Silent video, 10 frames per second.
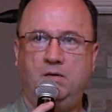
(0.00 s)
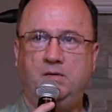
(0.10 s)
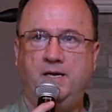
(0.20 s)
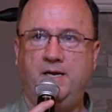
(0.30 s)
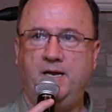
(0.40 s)

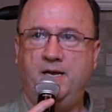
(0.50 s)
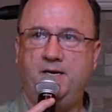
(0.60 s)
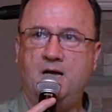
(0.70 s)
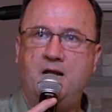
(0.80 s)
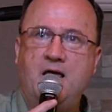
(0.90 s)
and
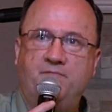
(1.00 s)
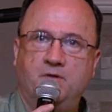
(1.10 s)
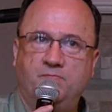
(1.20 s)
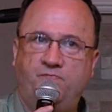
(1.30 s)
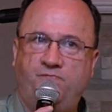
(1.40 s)
not have
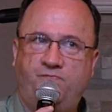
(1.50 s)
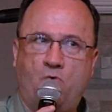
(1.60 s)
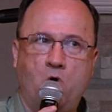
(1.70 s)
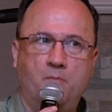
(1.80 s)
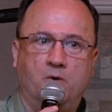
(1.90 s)
them
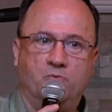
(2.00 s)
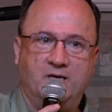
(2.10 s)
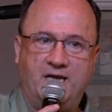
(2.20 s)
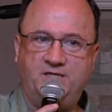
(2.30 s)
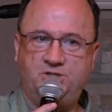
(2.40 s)
form a
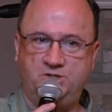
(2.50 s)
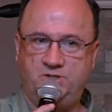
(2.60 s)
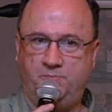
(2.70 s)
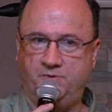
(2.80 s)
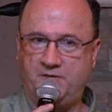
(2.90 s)

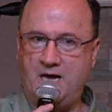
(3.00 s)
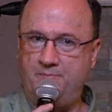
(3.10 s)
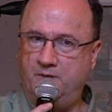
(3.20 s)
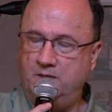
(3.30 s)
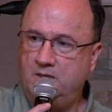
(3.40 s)
relationship with God,